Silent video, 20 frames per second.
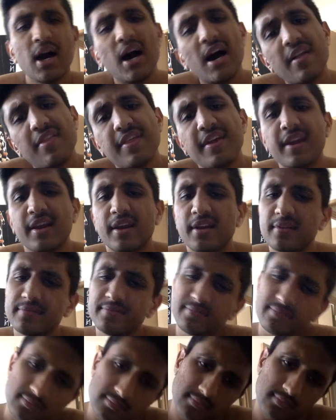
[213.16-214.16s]
think
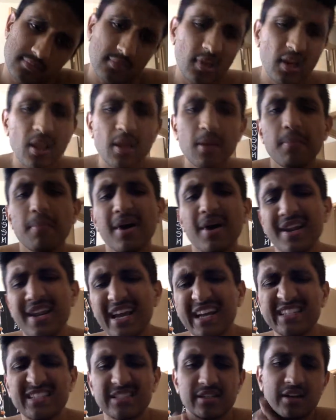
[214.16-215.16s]
my
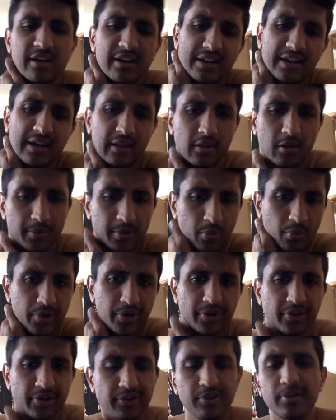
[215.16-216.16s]
neck's starting to get a little bit
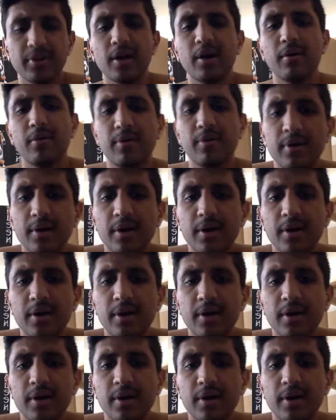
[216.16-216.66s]
weird too now.